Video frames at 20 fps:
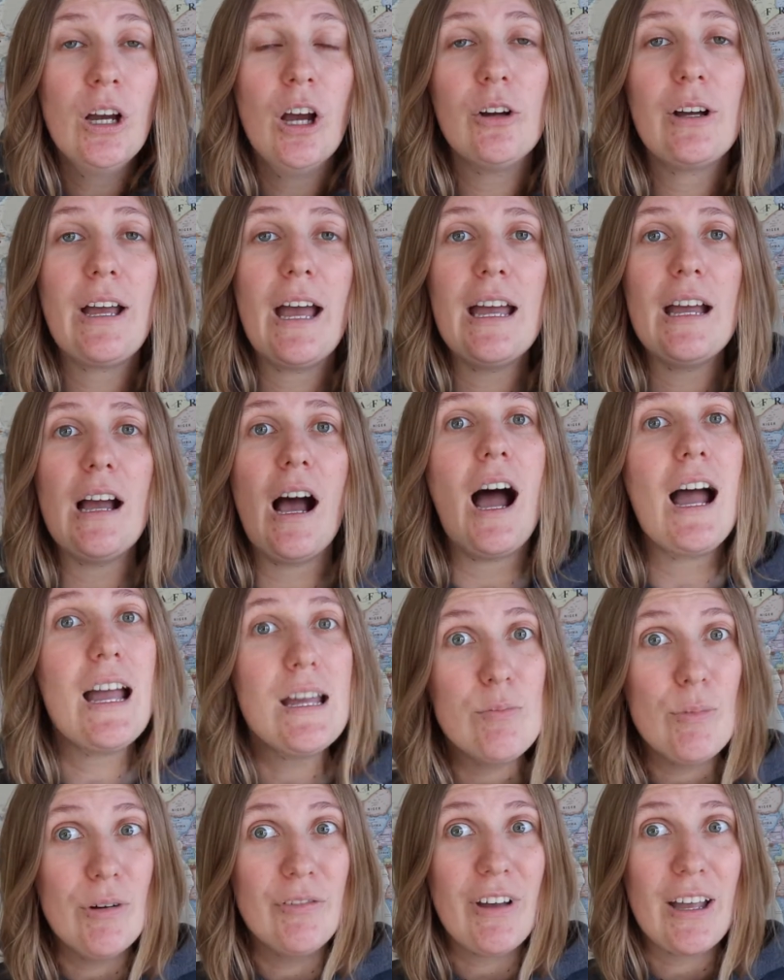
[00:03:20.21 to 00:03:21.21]
Okay, I
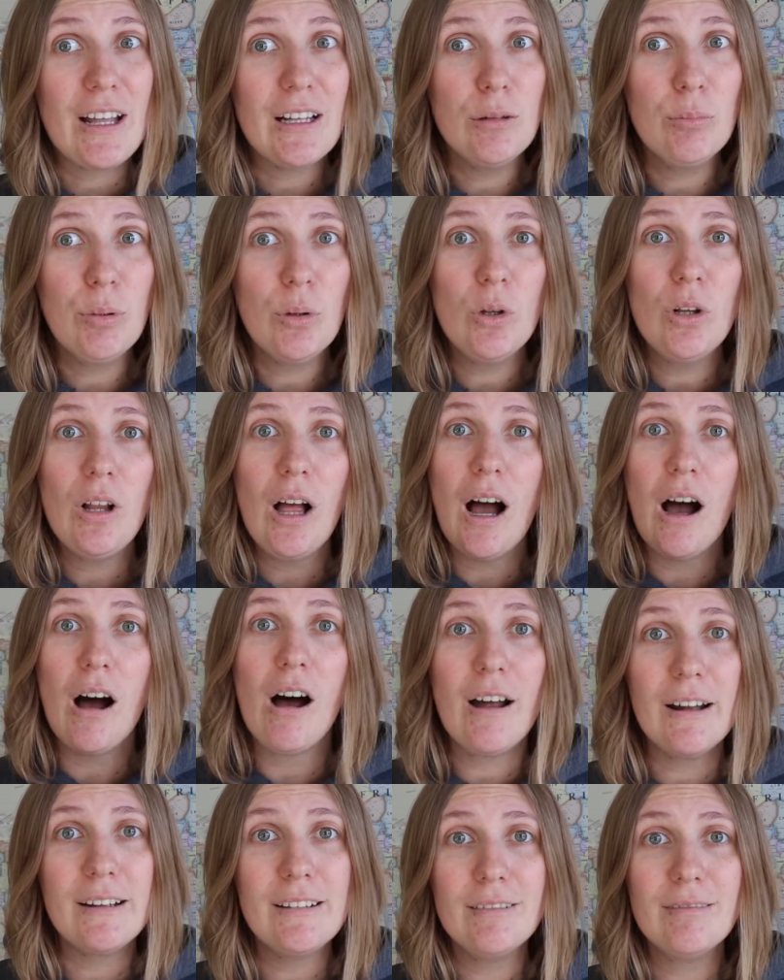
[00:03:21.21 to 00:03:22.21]
am available
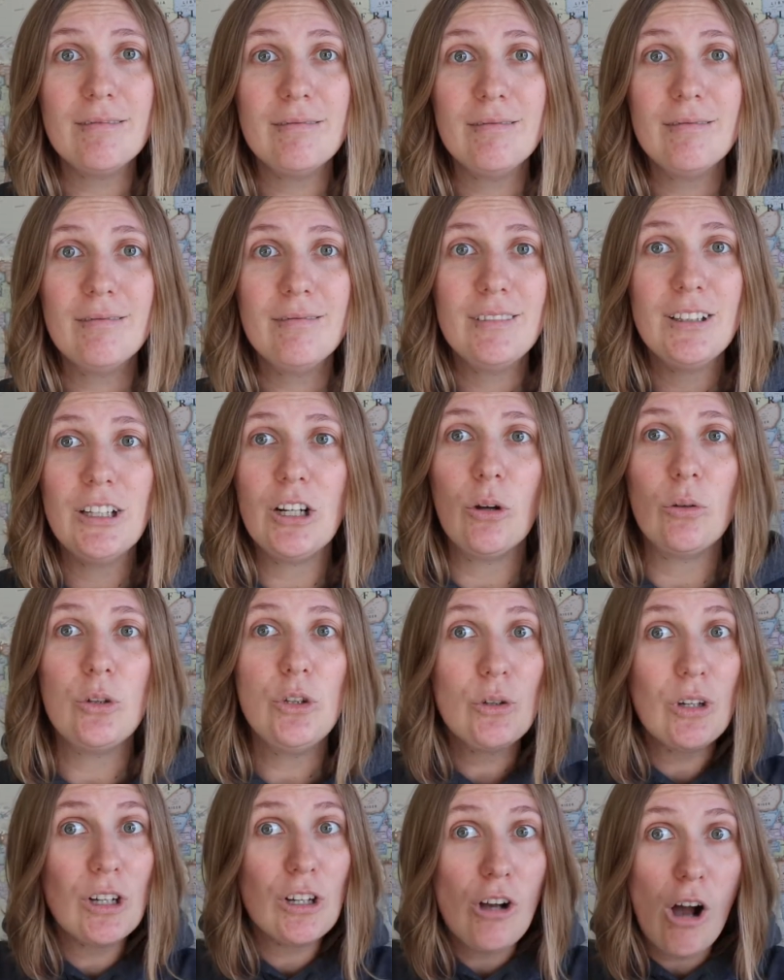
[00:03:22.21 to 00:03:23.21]
on,
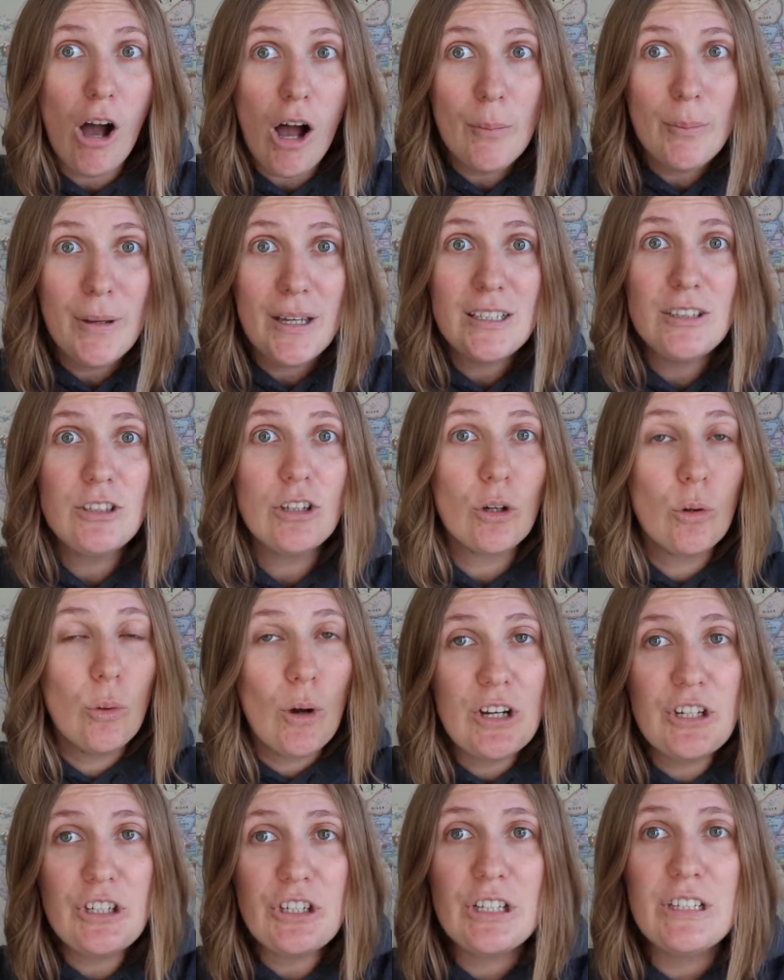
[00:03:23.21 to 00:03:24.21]
you can comment your
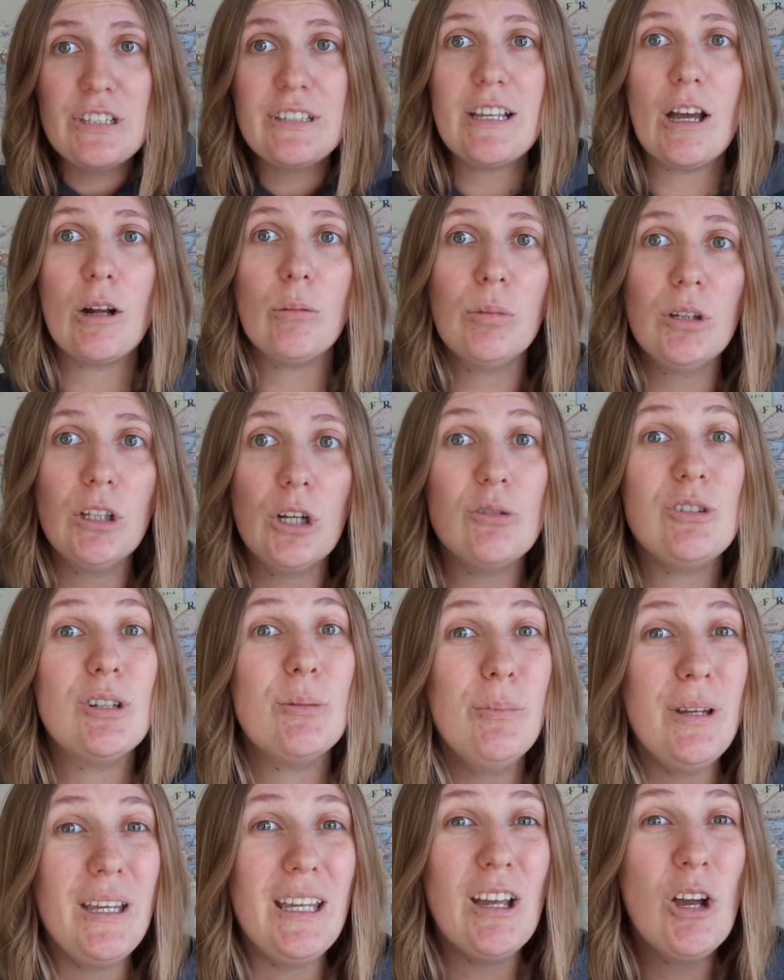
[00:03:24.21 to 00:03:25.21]
questions down below
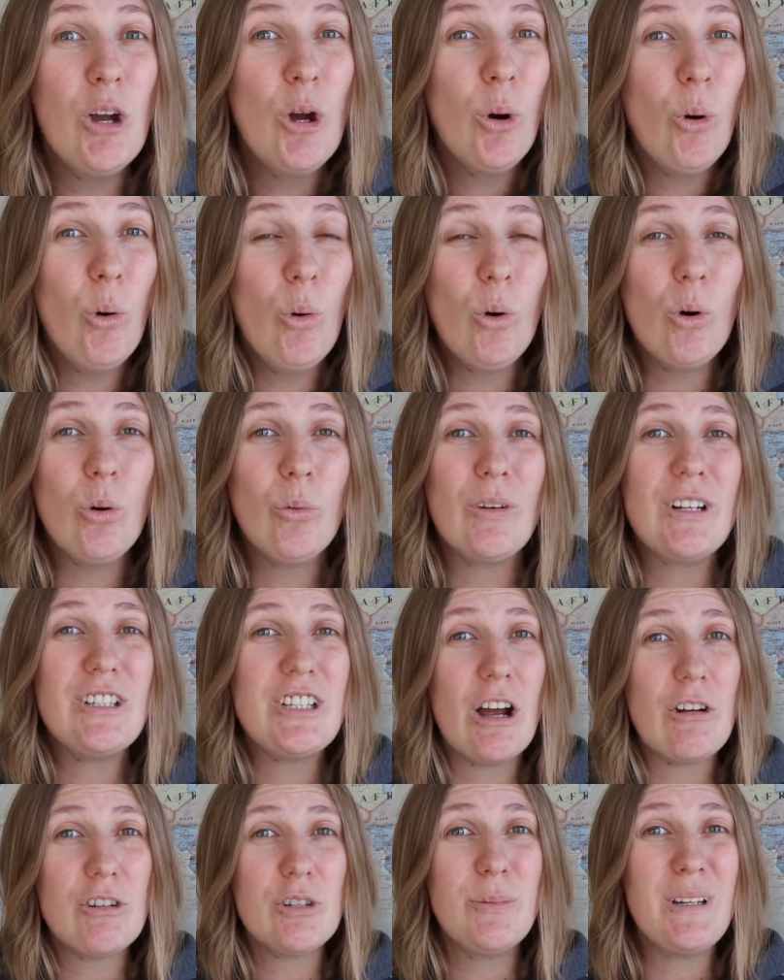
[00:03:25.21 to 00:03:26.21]
to me or reach
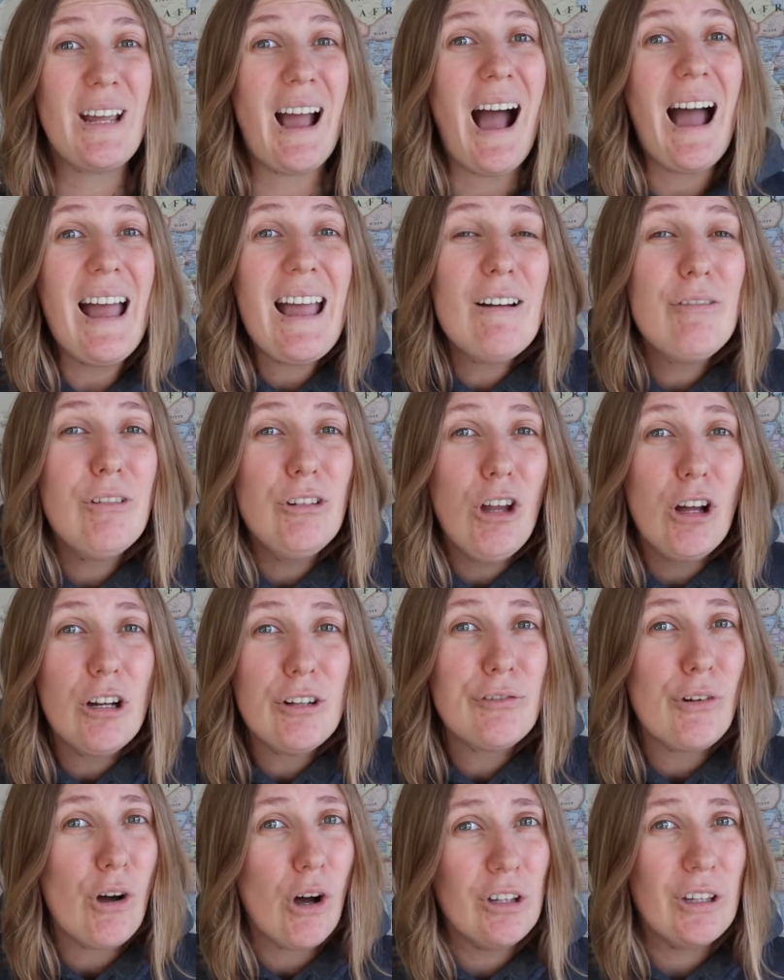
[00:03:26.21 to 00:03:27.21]
out to me. I have a lot
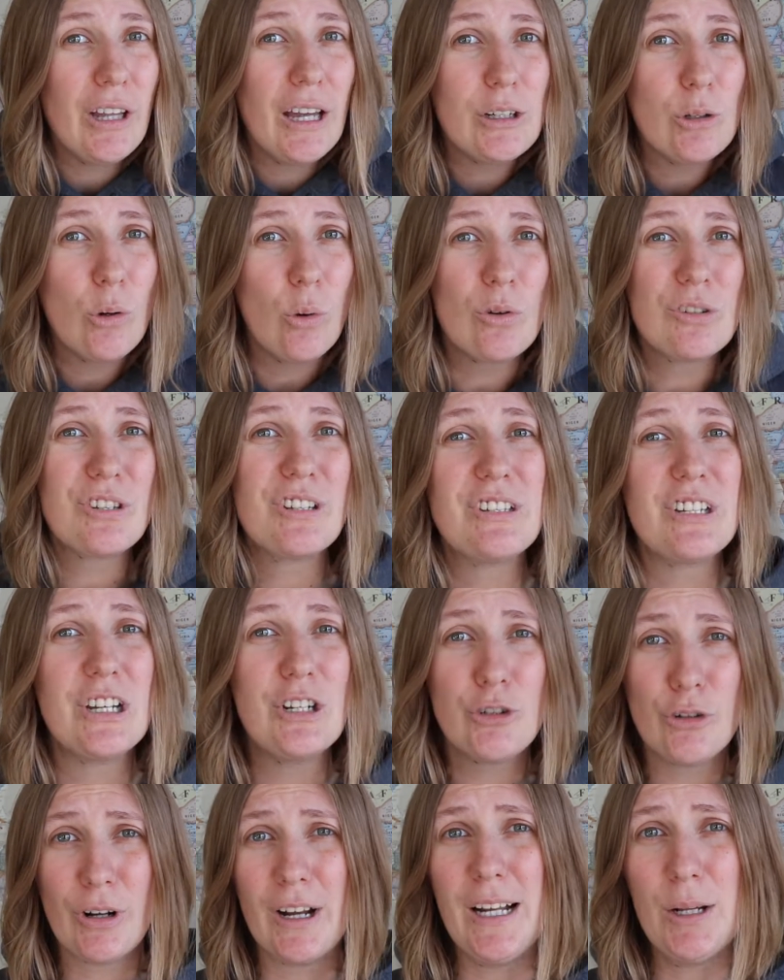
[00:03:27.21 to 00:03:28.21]
of online courses
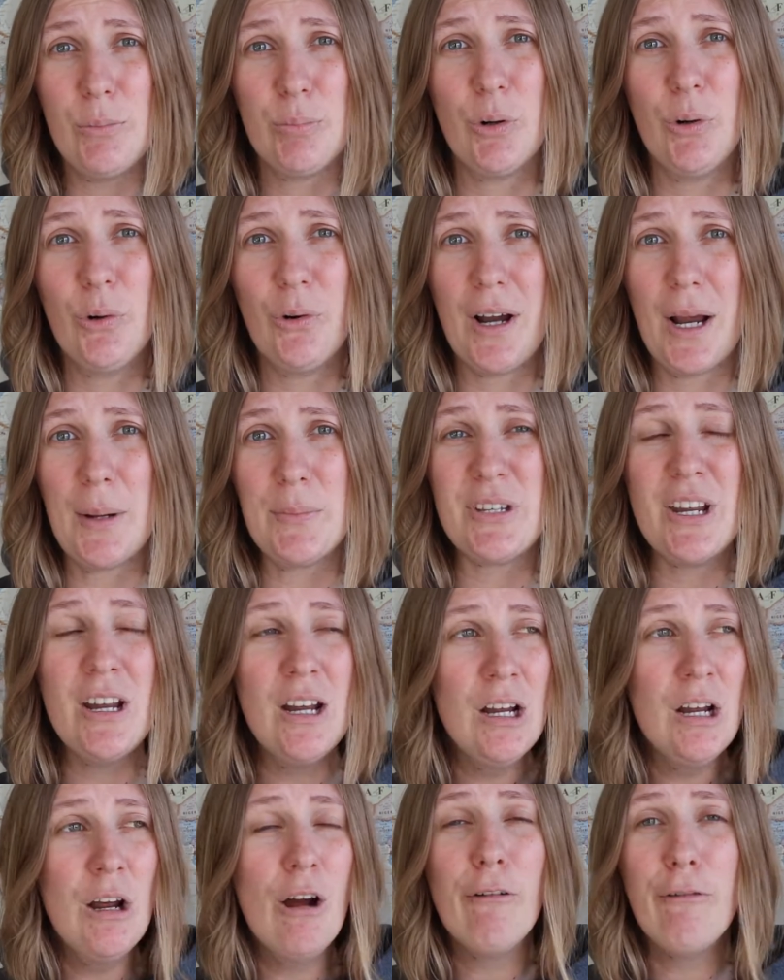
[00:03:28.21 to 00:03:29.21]
and training programs
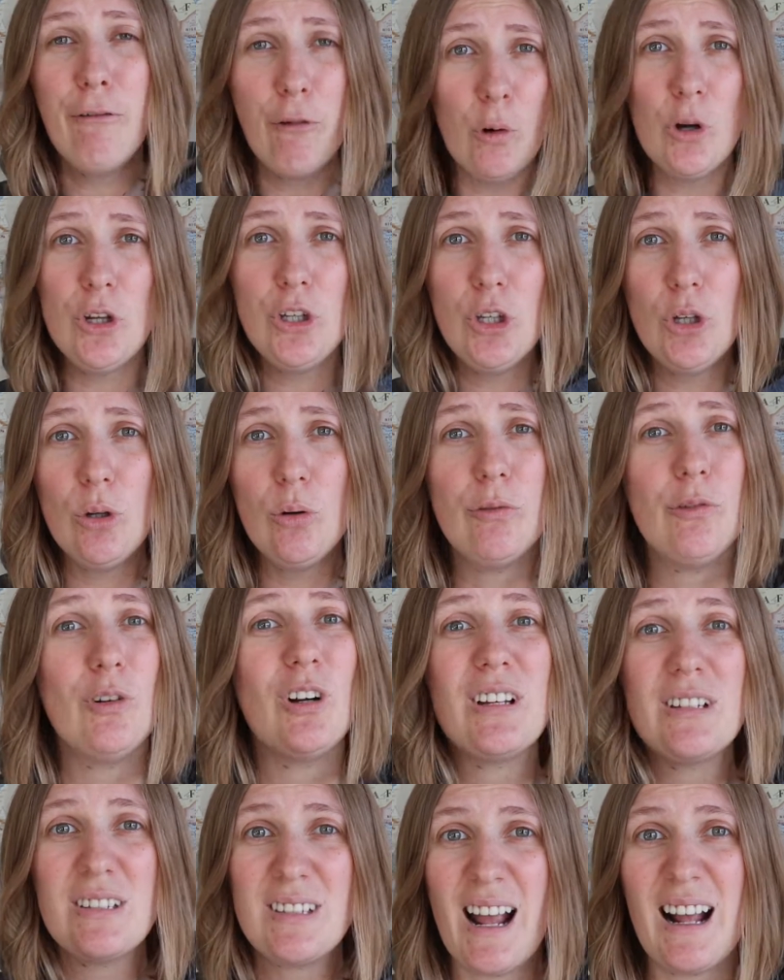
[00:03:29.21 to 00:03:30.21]
for you
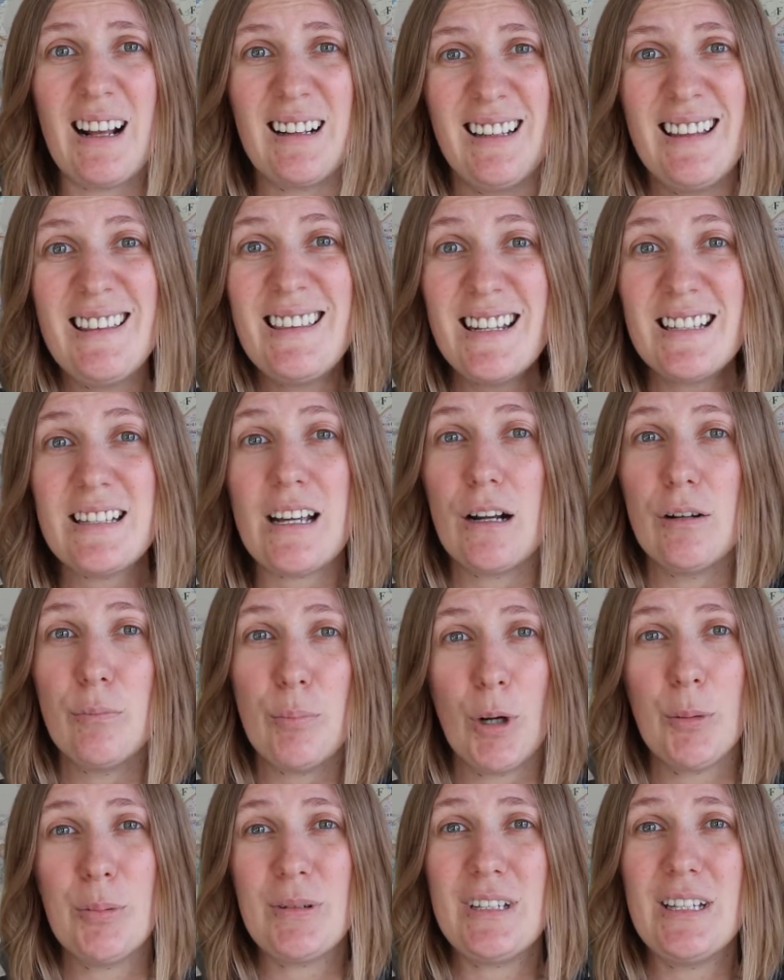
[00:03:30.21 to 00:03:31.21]
for exactly these kind of
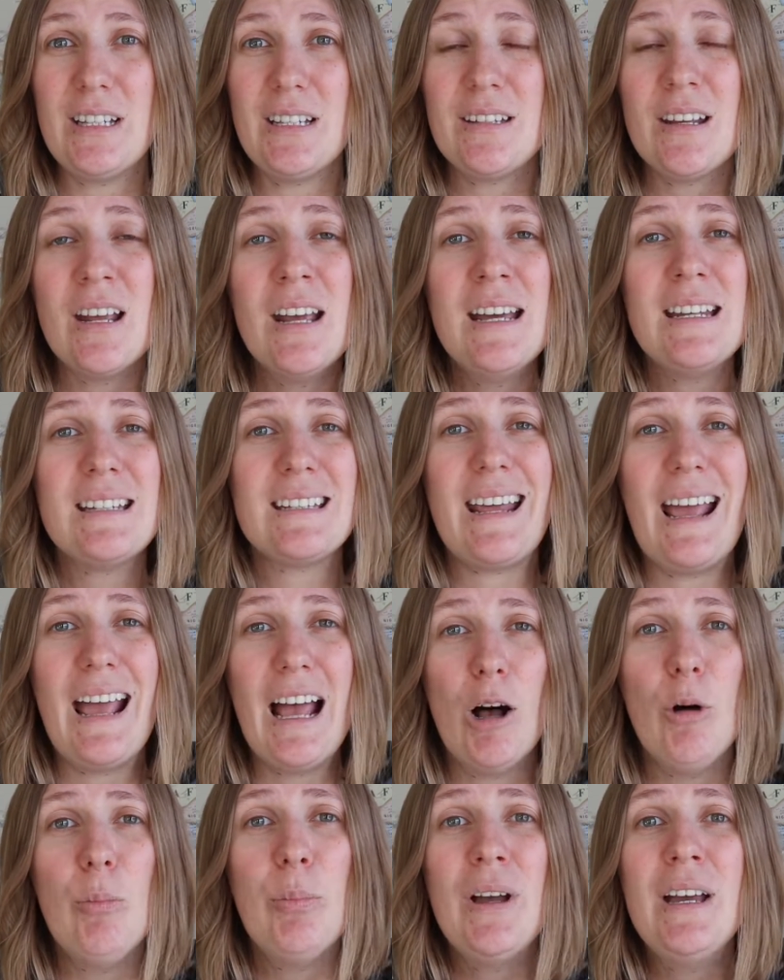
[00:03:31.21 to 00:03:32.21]
purposes, to
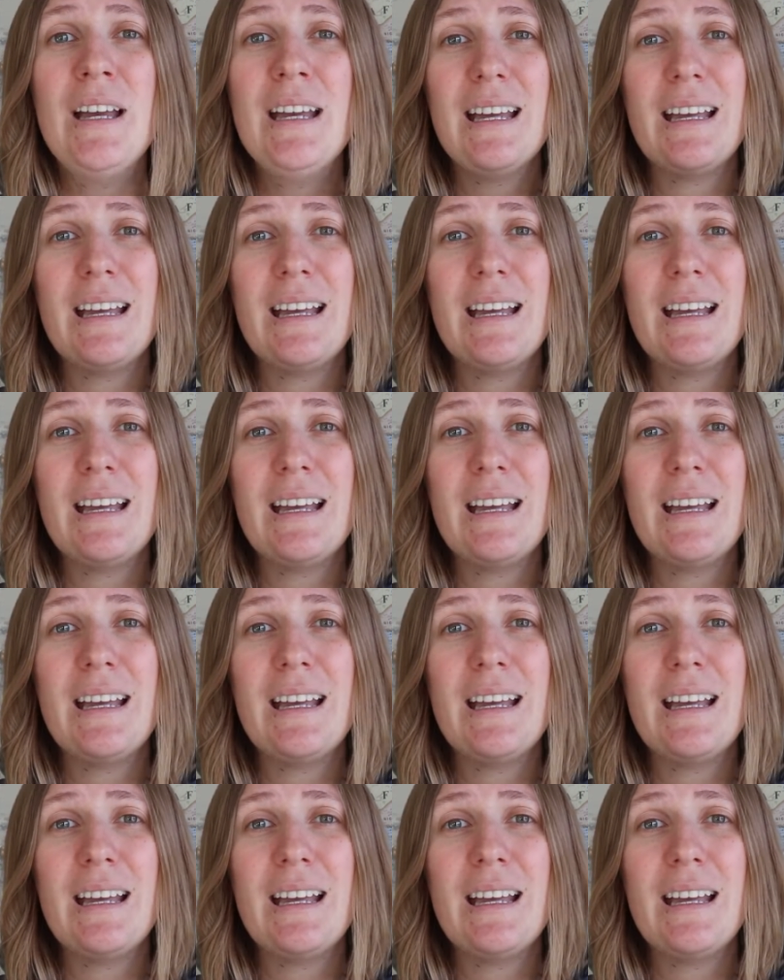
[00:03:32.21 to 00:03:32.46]
help